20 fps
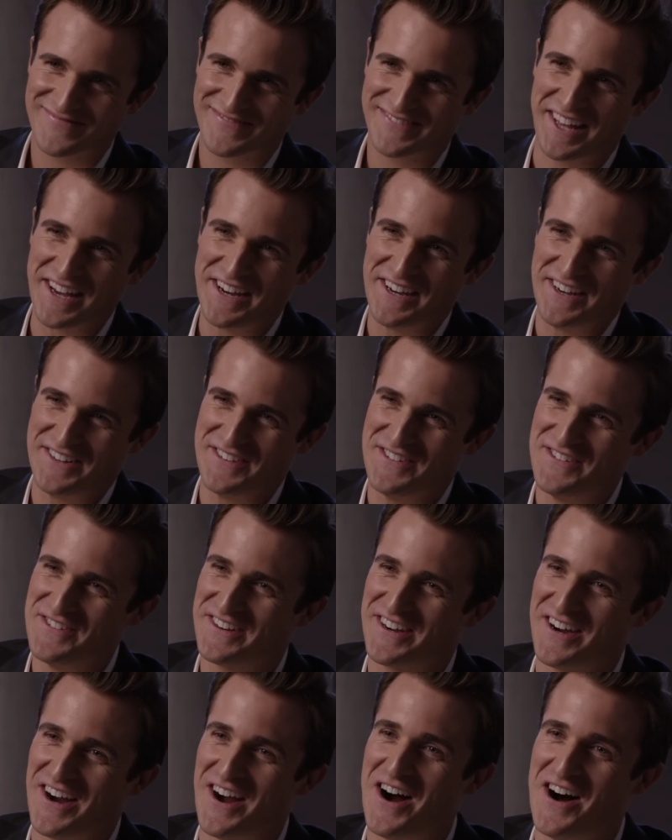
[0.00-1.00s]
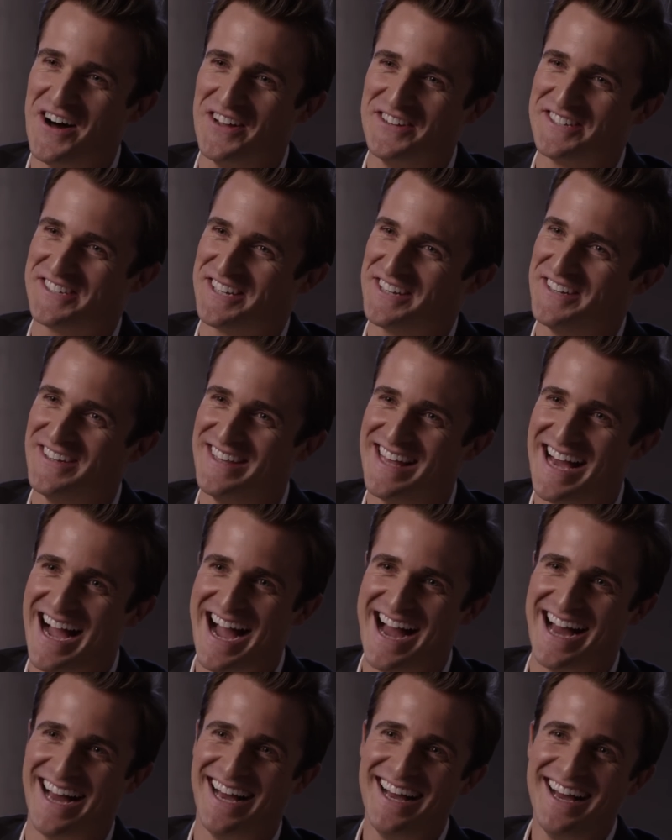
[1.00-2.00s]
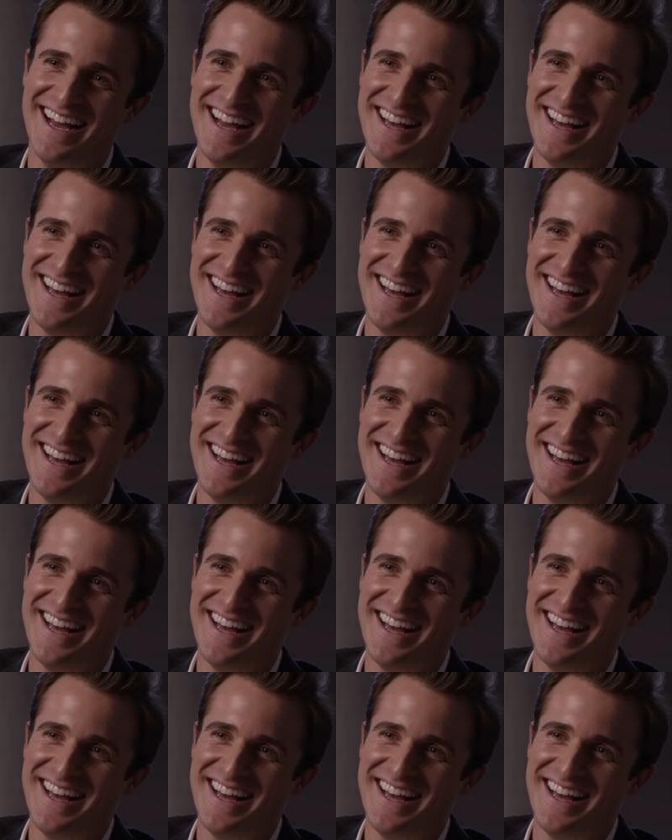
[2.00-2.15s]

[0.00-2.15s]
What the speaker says: You can't do that.